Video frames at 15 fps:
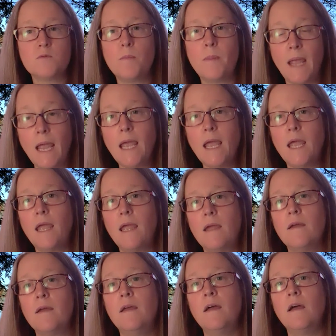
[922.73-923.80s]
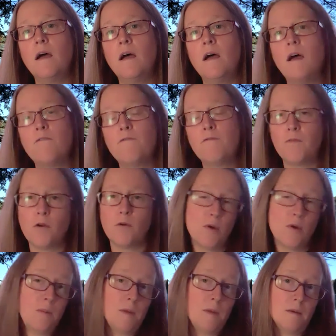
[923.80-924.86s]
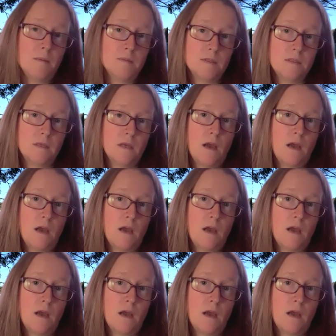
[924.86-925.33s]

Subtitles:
pay for premiums